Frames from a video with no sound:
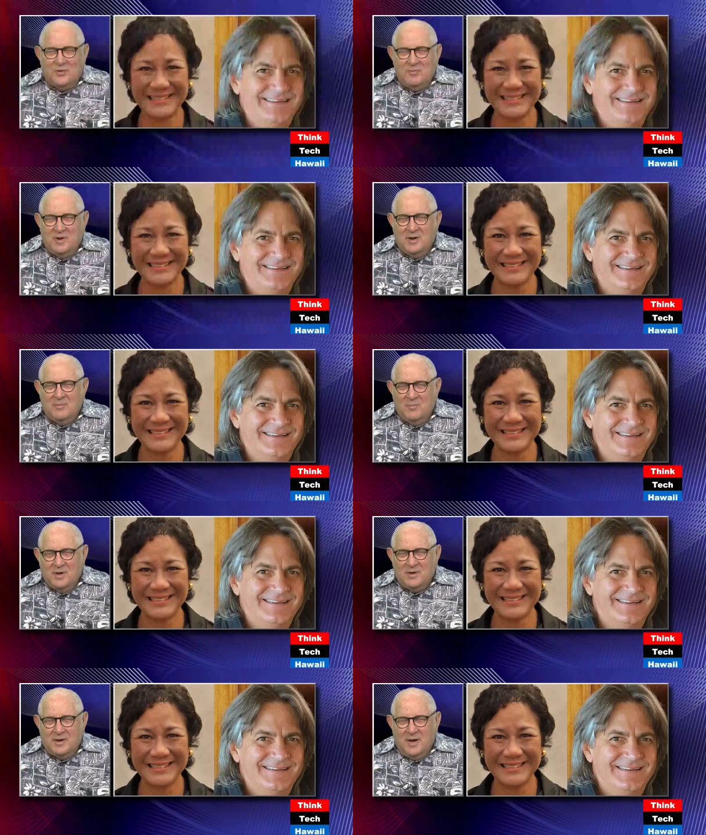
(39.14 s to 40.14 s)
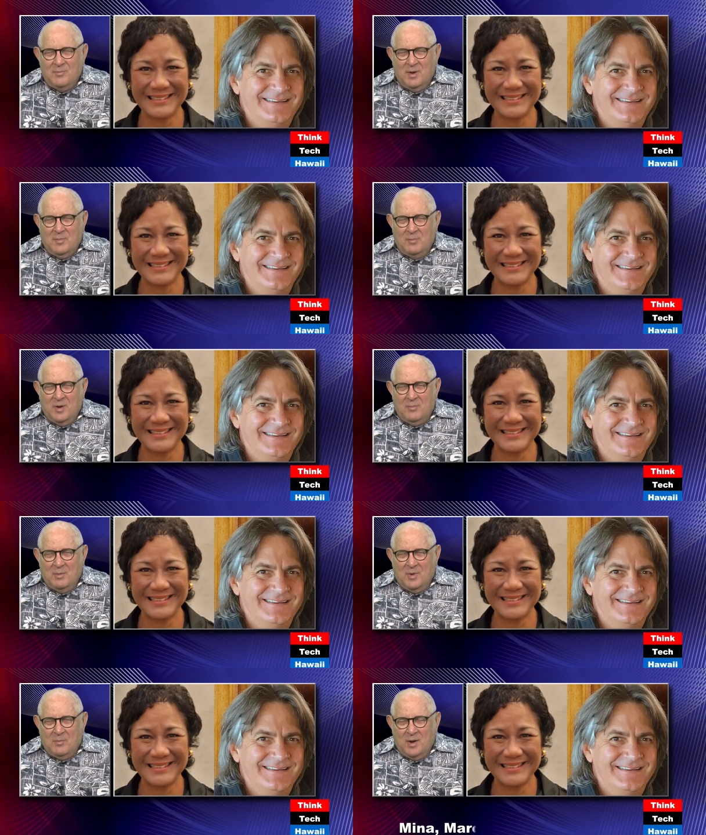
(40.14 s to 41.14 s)
Speaker 1: and me on Monday.
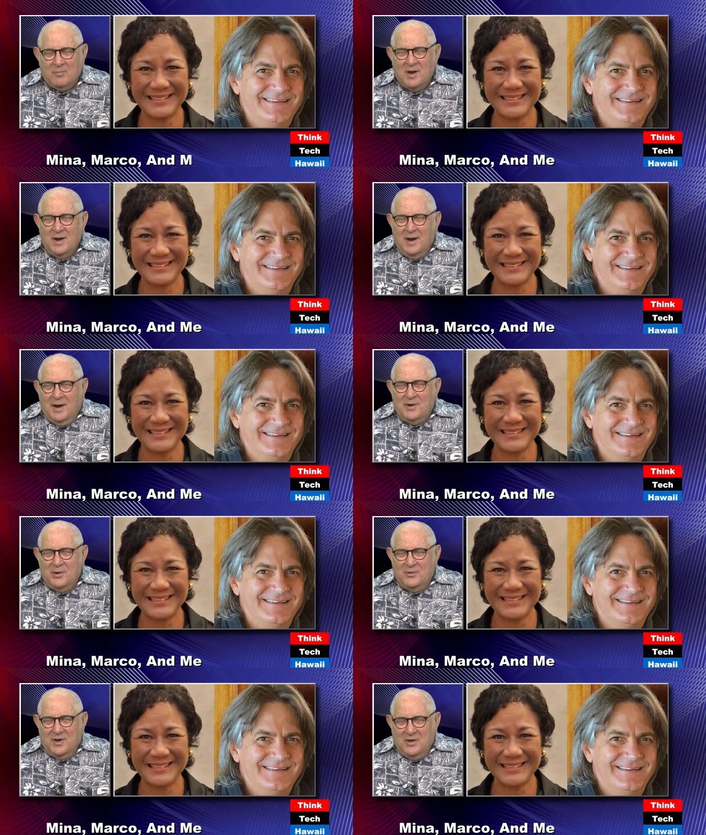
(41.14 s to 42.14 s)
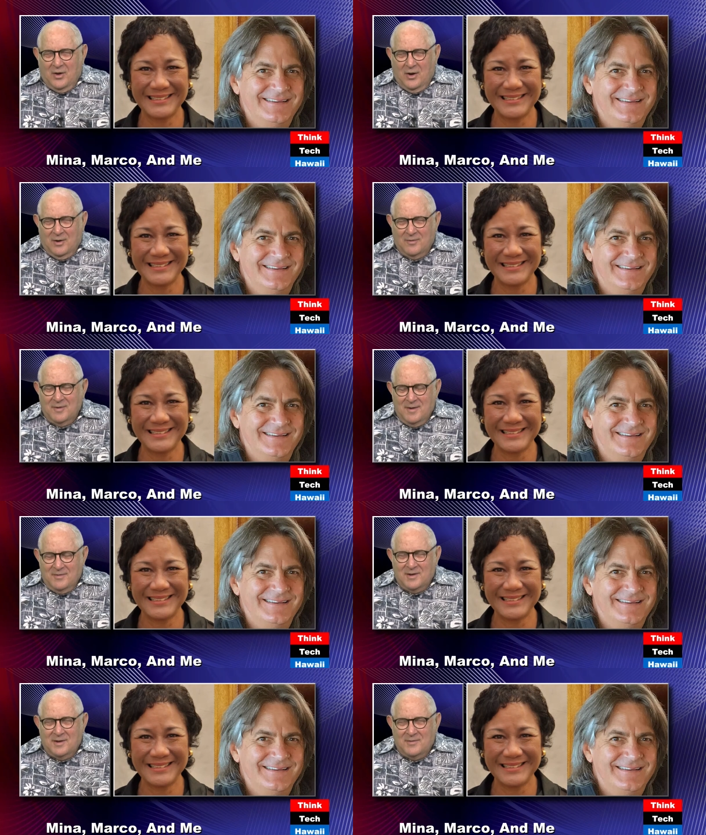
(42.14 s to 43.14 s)
And here they are,
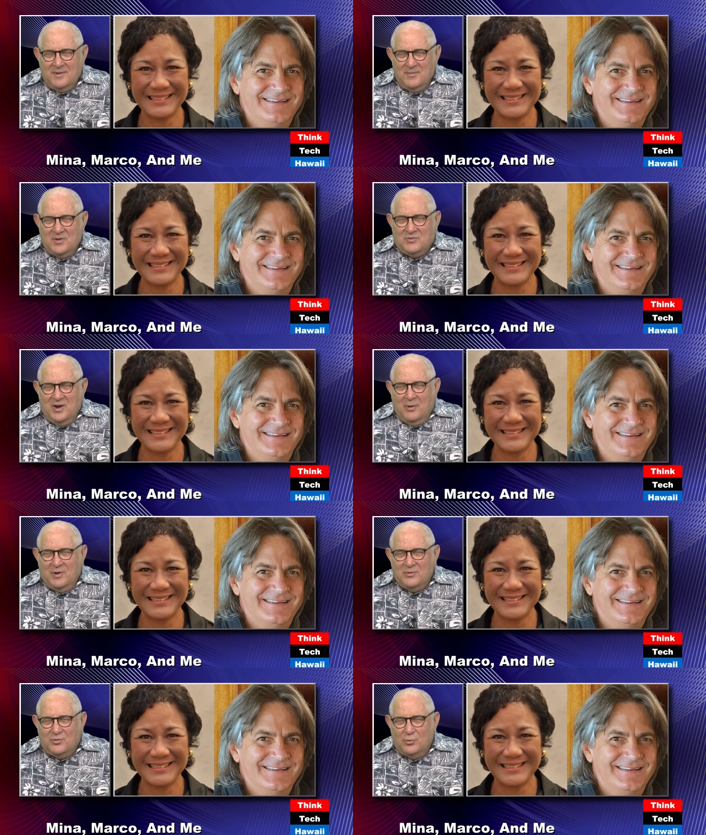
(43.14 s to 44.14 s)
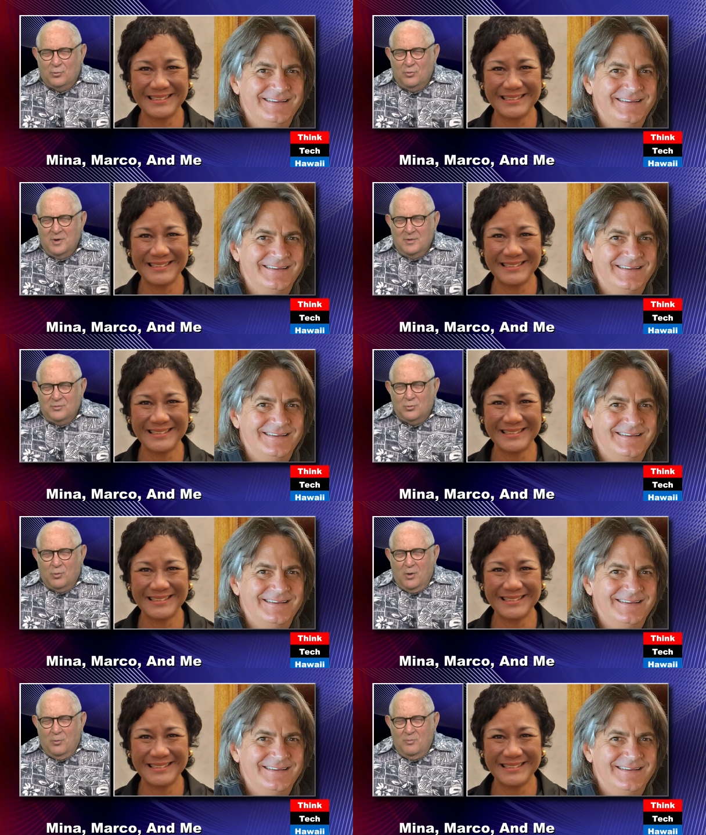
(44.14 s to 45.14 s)
the daring duo,
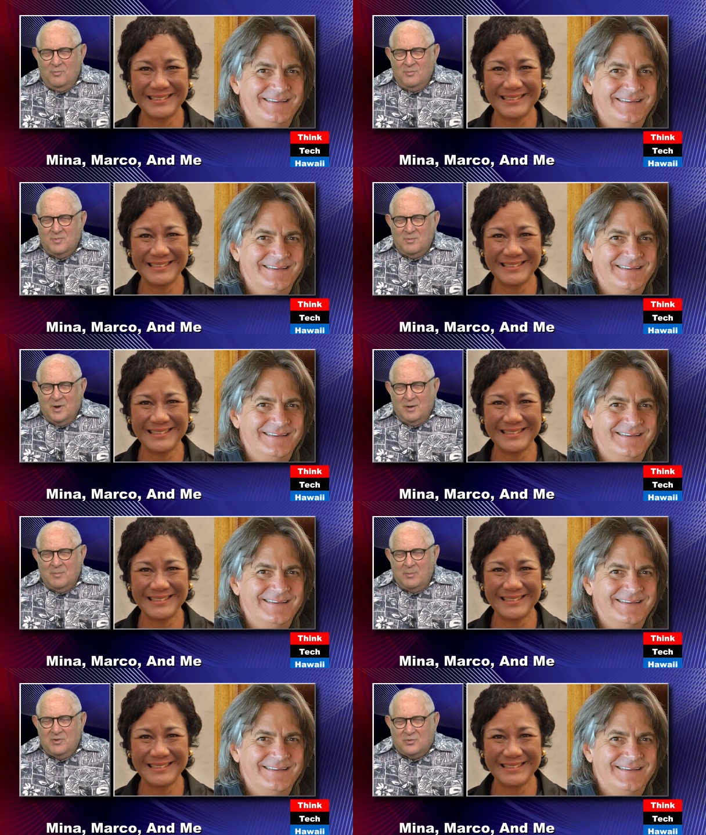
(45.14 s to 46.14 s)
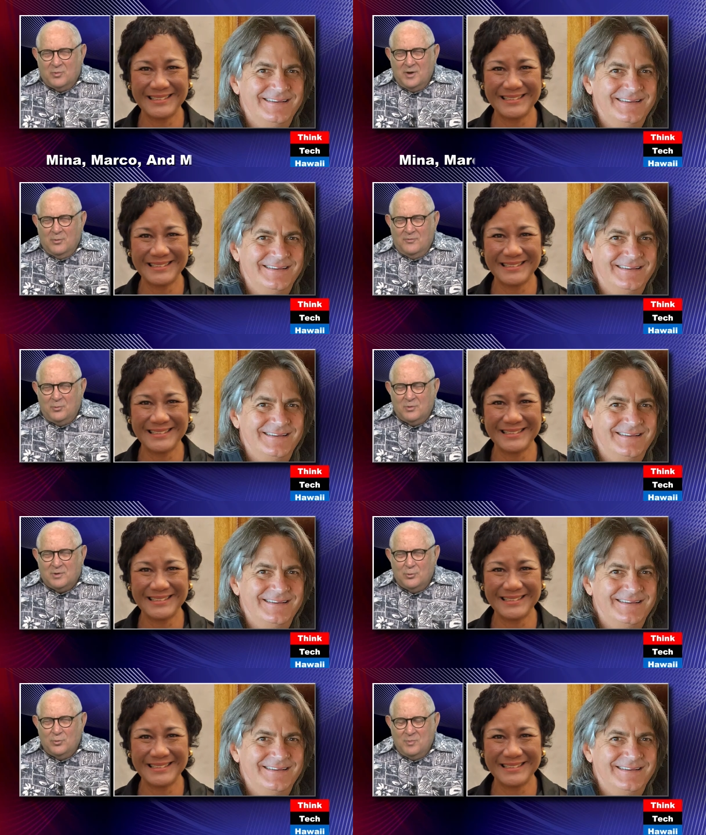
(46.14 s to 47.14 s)
well, maybe trio if you
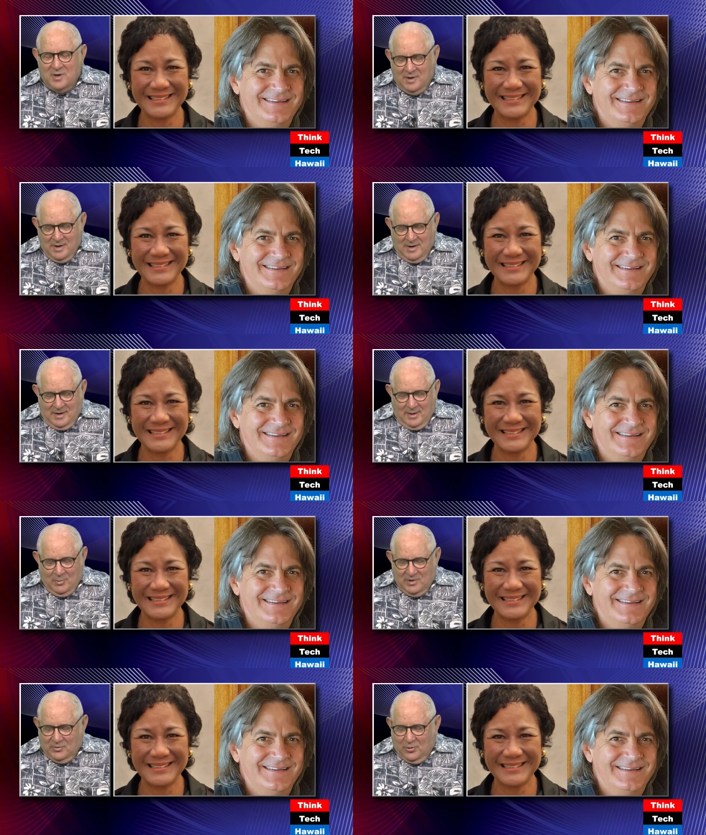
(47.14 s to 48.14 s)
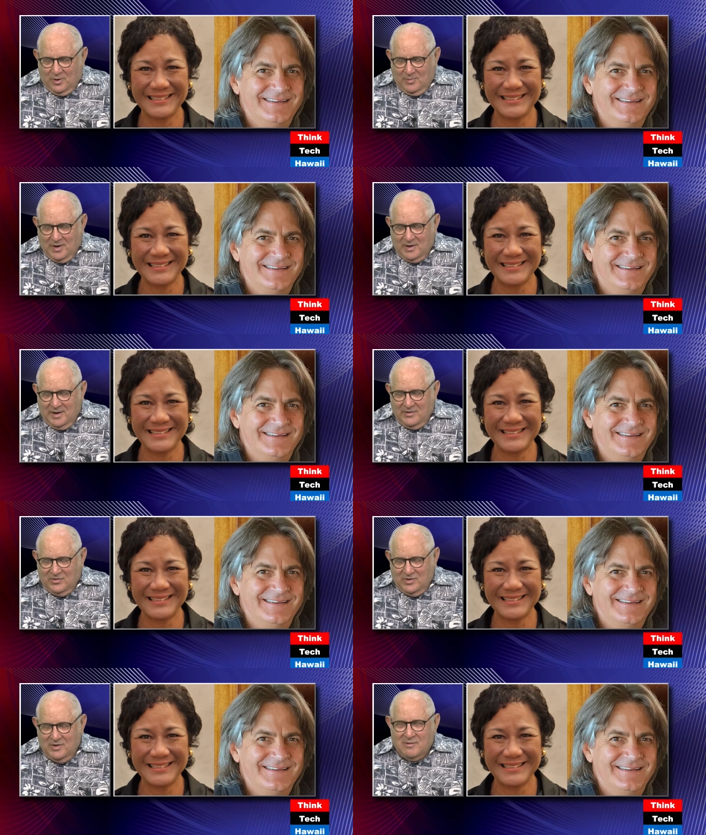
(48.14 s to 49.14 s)
include me. And we're going to talk about
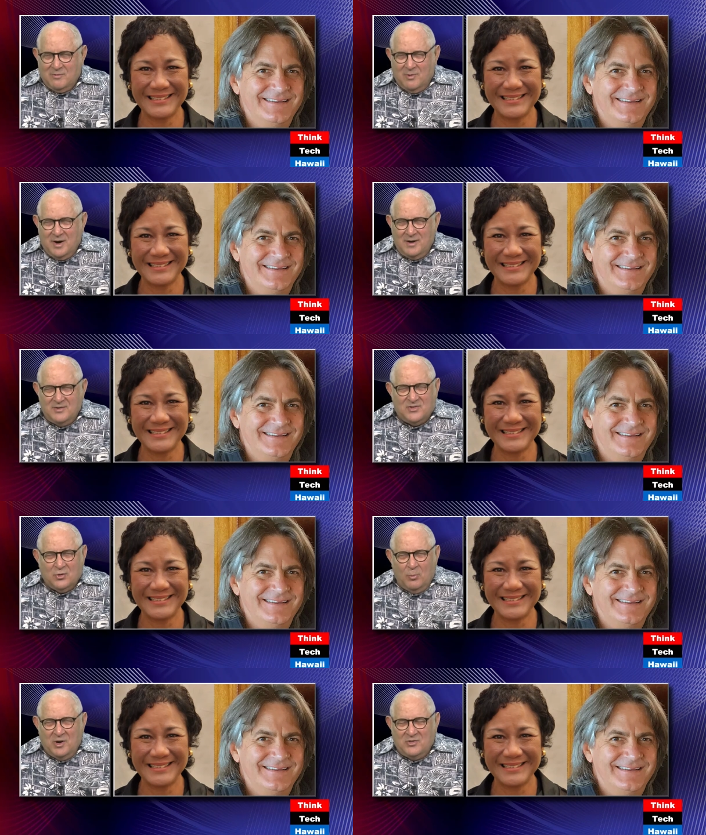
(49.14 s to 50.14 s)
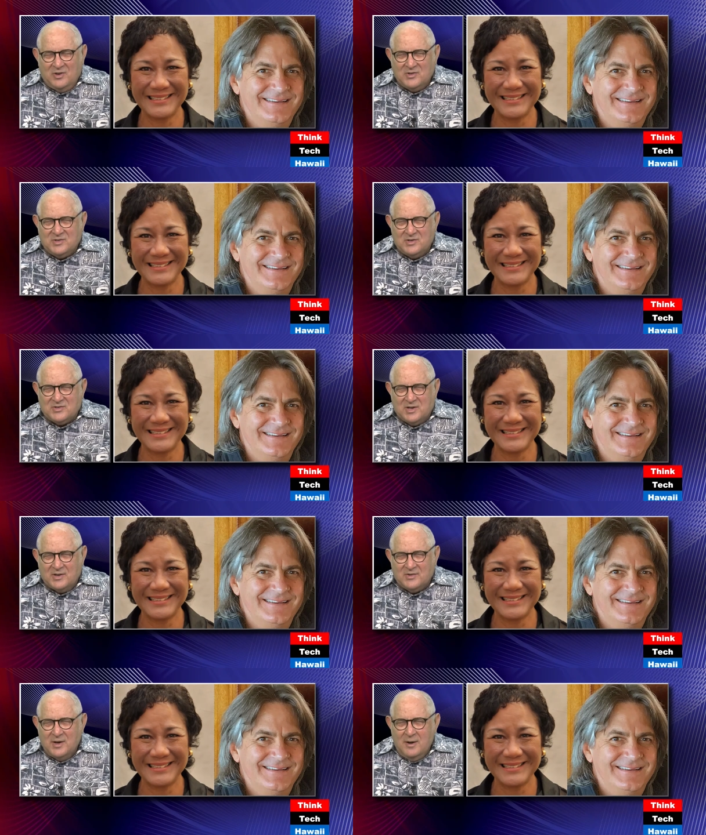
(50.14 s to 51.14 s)
energy in Hawaii. So many things to
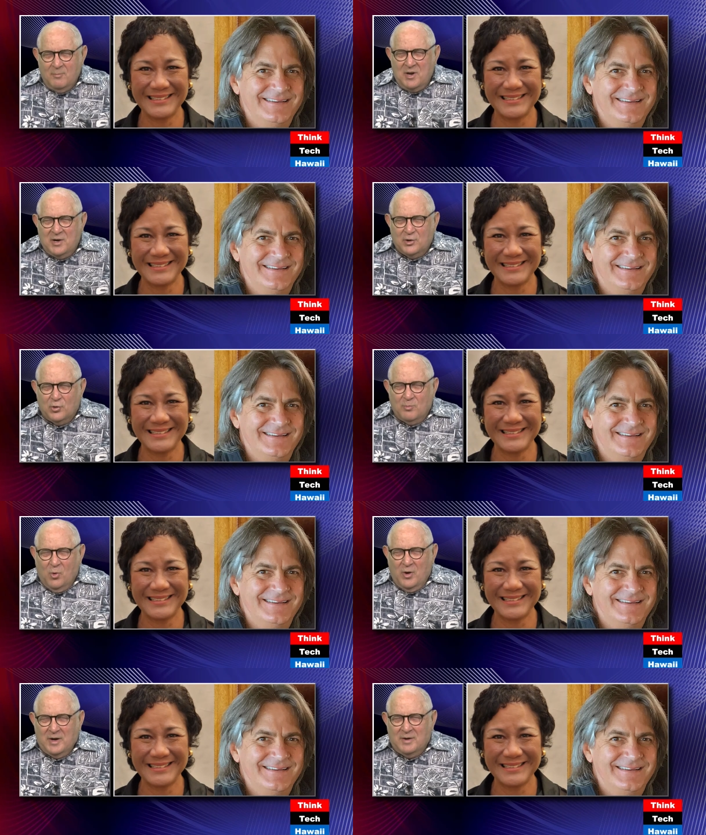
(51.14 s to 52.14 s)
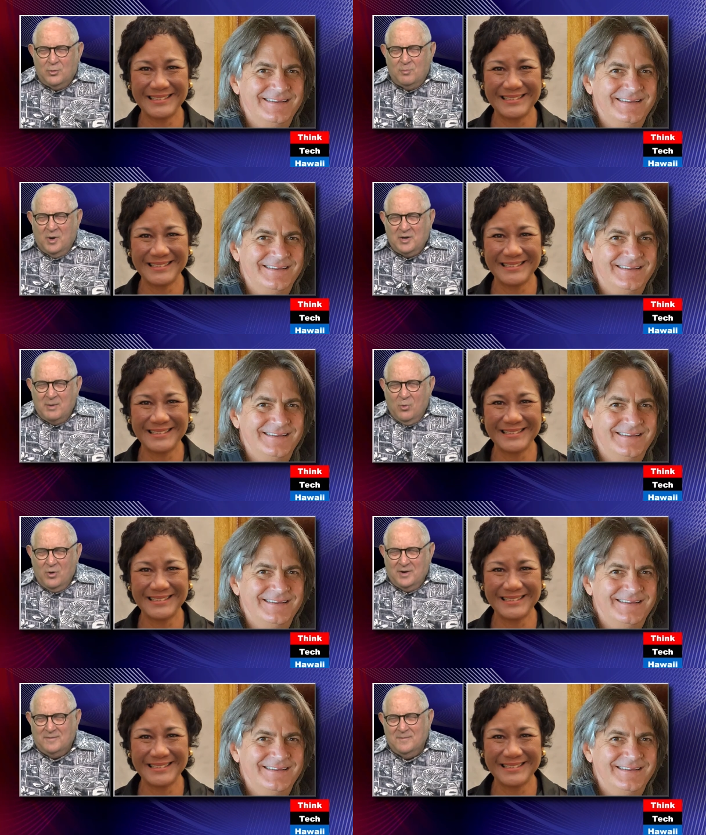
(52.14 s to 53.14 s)
discuss. Mina, good morning. Good Monday
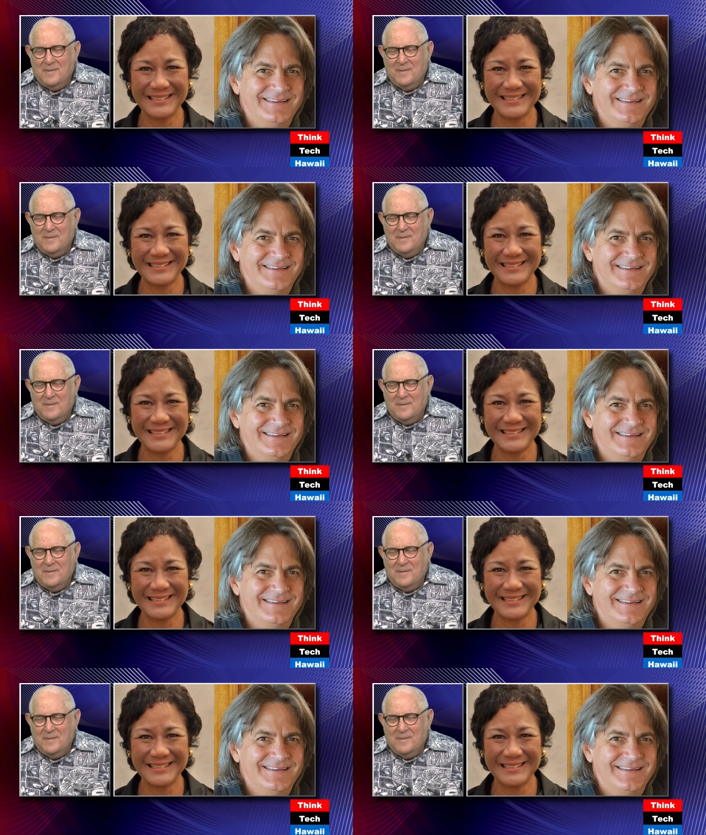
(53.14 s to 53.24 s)
morning.